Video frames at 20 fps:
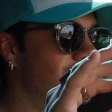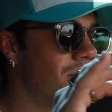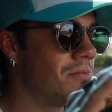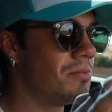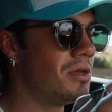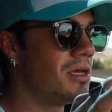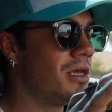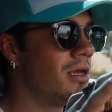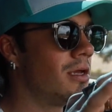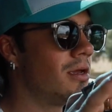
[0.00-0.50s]
to
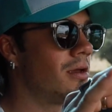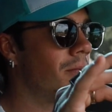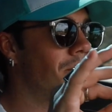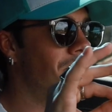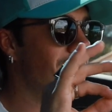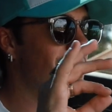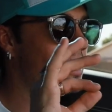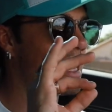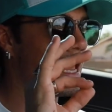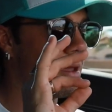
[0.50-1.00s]
me,
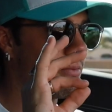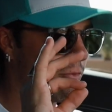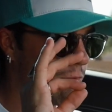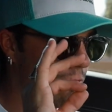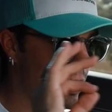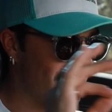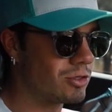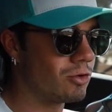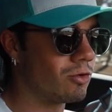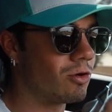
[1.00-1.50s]
became
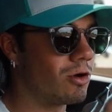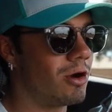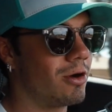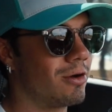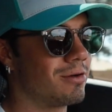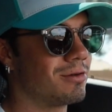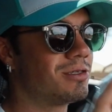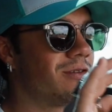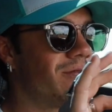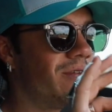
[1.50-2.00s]
rental
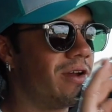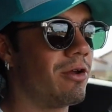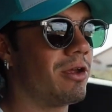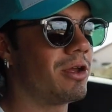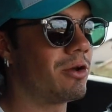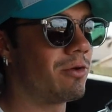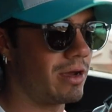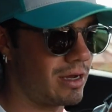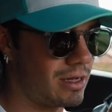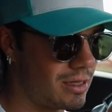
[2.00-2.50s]
cars
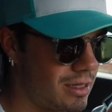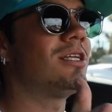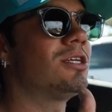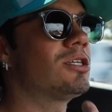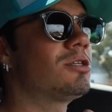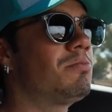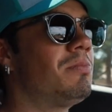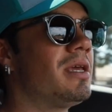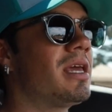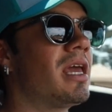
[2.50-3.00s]
very quickly. It
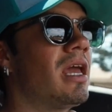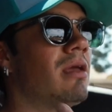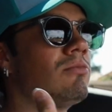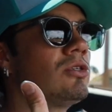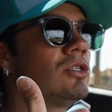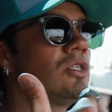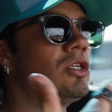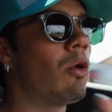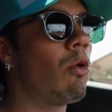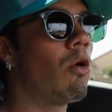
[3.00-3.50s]
just became
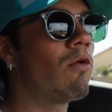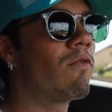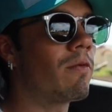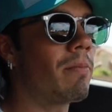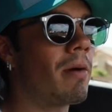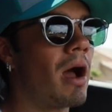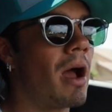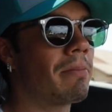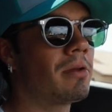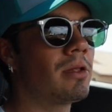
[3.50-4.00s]
so
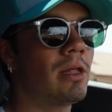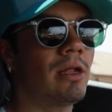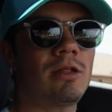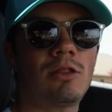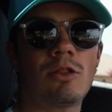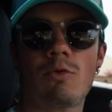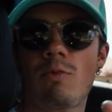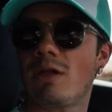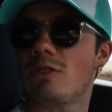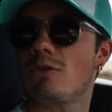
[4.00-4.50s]
overpopulated
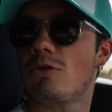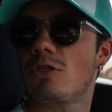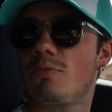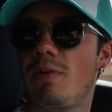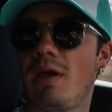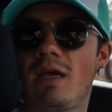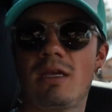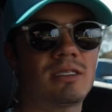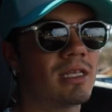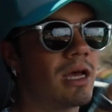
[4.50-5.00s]
in the rental
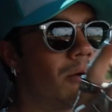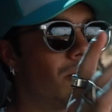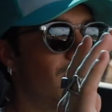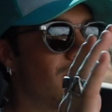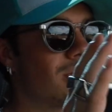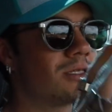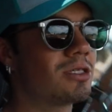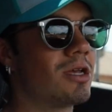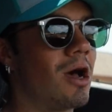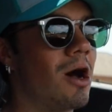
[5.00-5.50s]
space that when
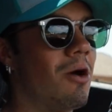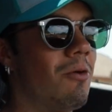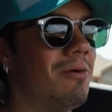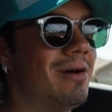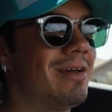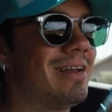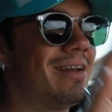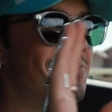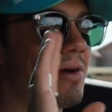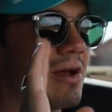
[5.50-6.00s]
I saw
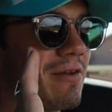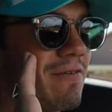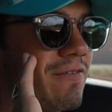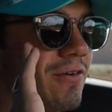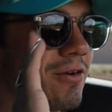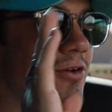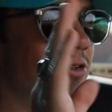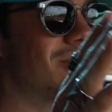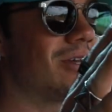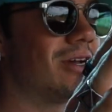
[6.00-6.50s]
one, my
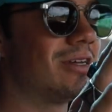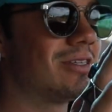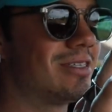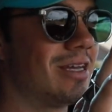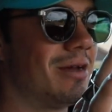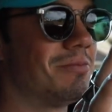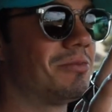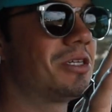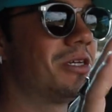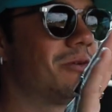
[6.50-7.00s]
first
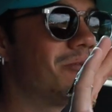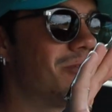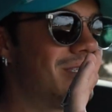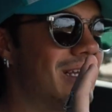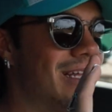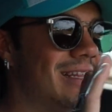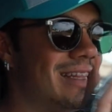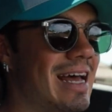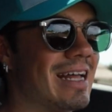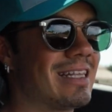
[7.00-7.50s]
assumption was
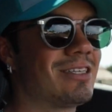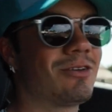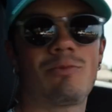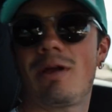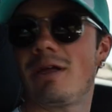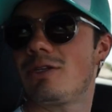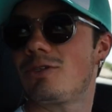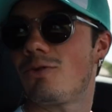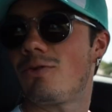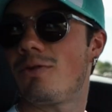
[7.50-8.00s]
that that's a
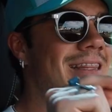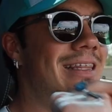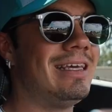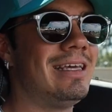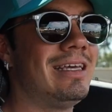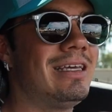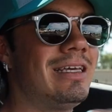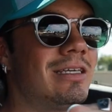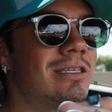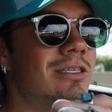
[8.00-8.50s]
rental.
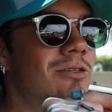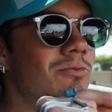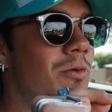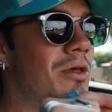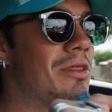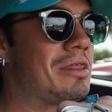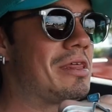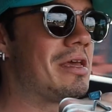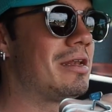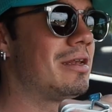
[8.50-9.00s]
These,
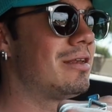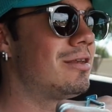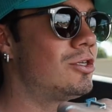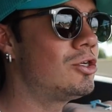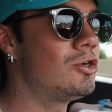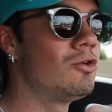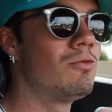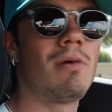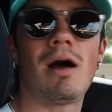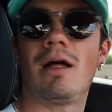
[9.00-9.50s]
within
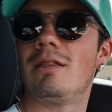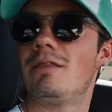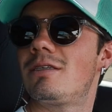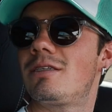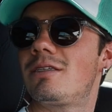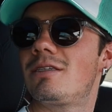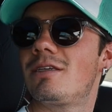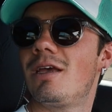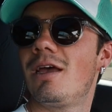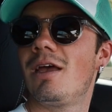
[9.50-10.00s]
2
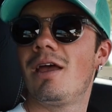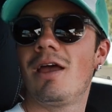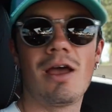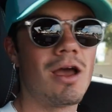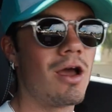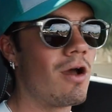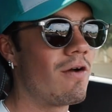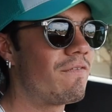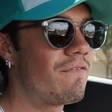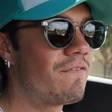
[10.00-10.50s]
months,
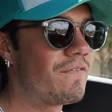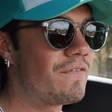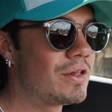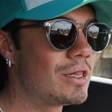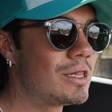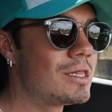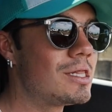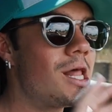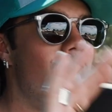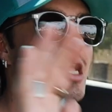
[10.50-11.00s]

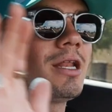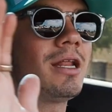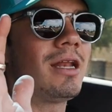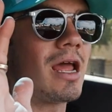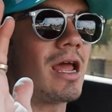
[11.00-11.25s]
flooded